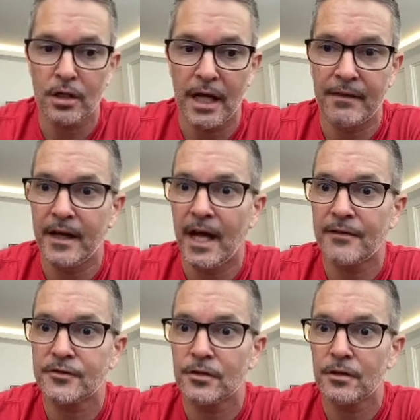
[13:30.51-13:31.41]
And then
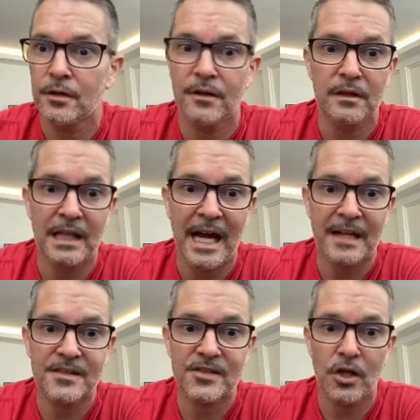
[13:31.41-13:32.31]
after the
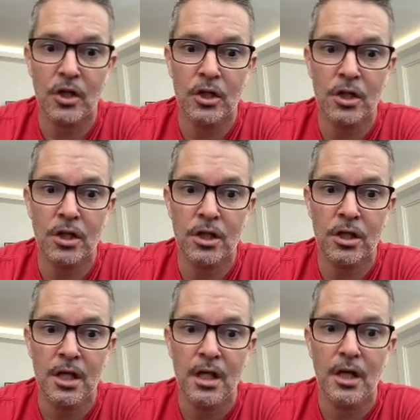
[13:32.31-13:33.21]
last R,
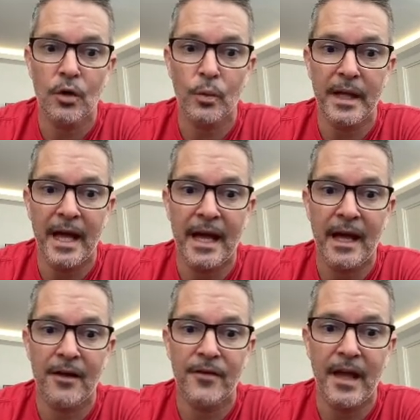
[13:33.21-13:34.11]
we
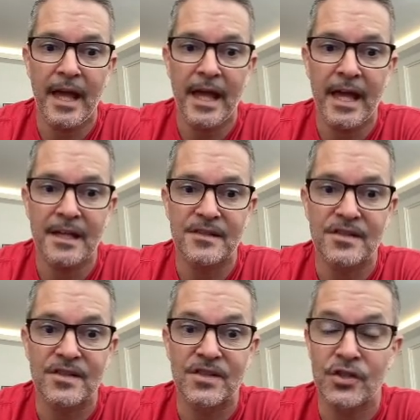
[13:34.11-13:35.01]
have a
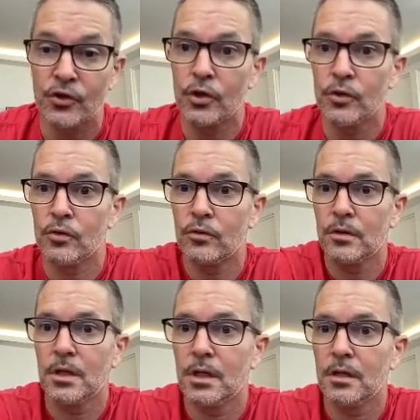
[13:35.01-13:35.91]
0
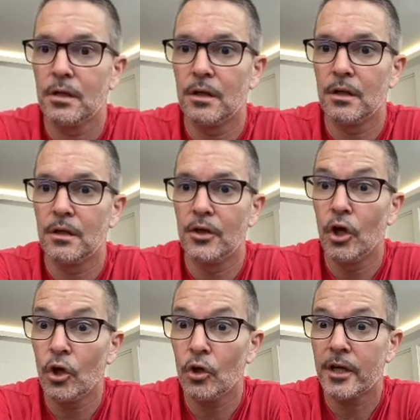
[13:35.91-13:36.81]

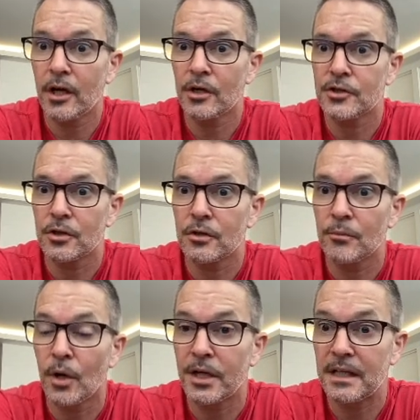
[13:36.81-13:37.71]
null character
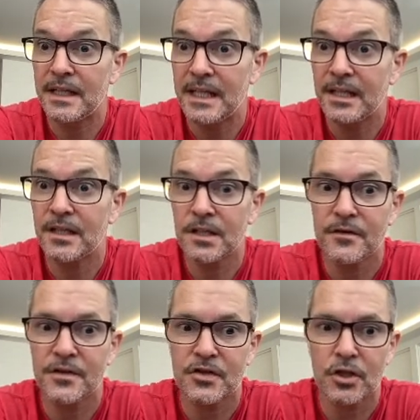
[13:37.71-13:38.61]
marking the end of
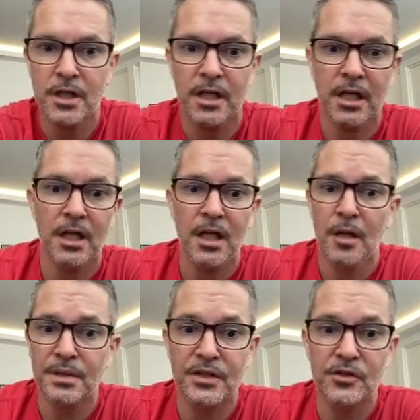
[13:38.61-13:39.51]
the string.
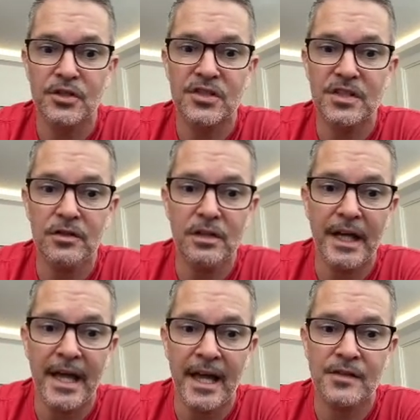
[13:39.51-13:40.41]
But there's still
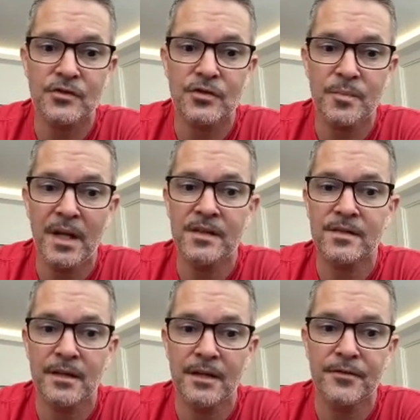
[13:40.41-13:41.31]
extra
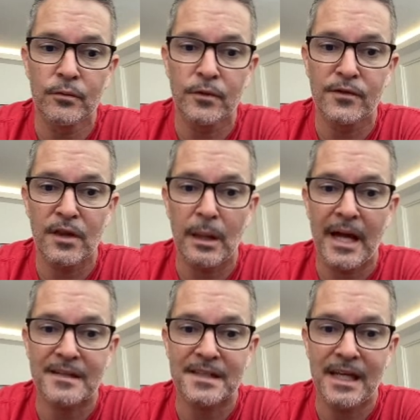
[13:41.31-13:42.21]
space left over for the
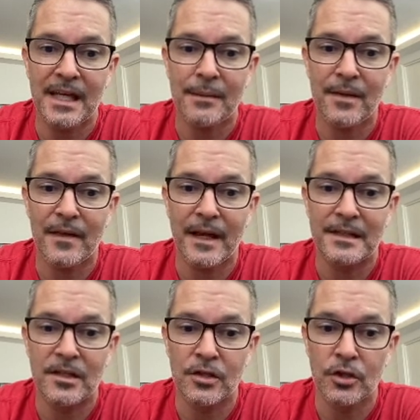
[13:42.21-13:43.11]
last name that I
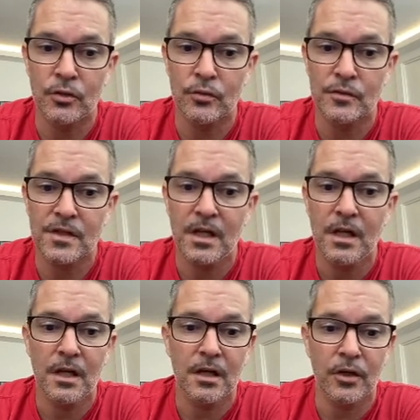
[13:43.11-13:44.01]
didn't use.
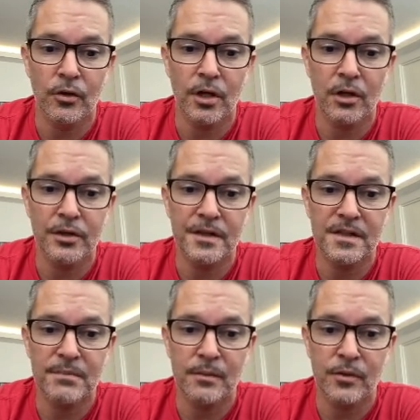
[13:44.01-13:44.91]
Here it all is
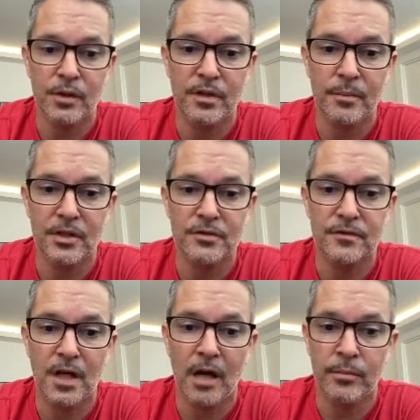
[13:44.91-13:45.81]
in memory with a bunch of
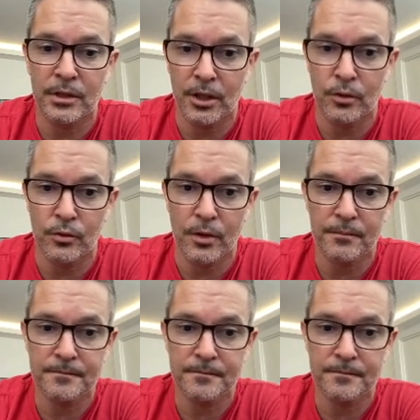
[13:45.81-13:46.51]
gobbledygook.